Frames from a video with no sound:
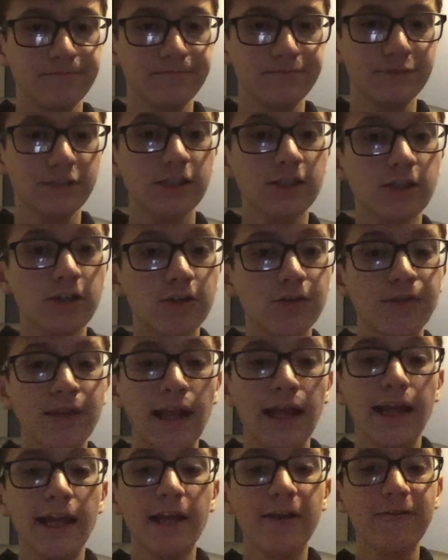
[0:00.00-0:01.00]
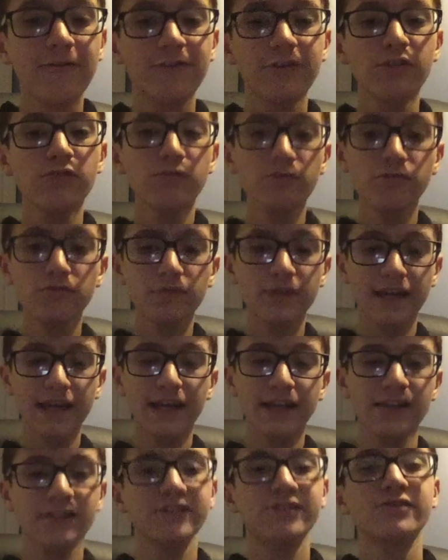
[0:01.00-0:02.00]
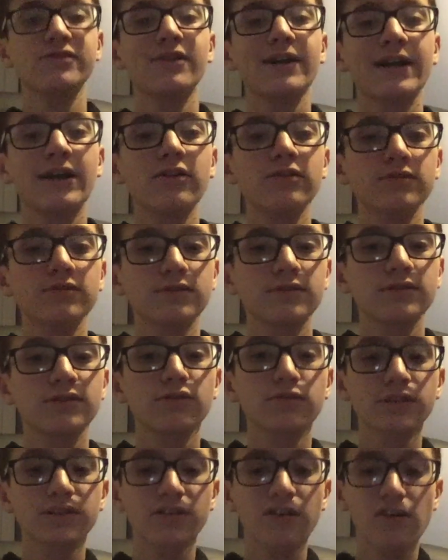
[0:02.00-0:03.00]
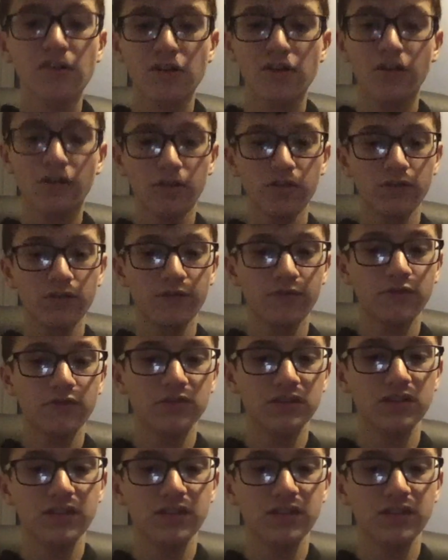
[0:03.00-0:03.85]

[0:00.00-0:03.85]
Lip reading: So, if you get the source code for,